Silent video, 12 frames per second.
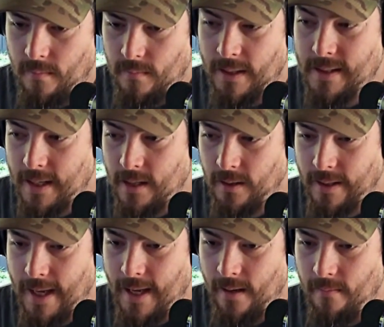Let's take a look
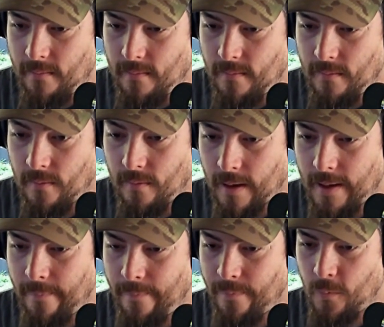at that.
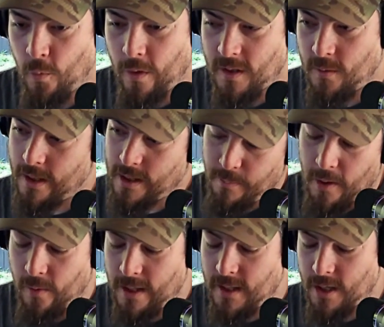Right. We
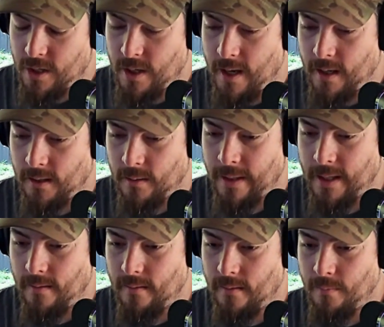touched on it a little
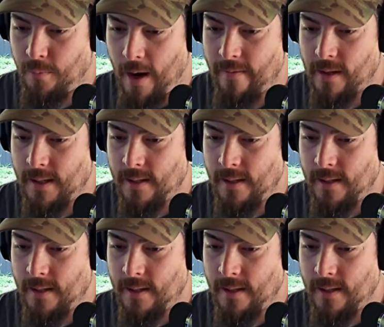bit privately.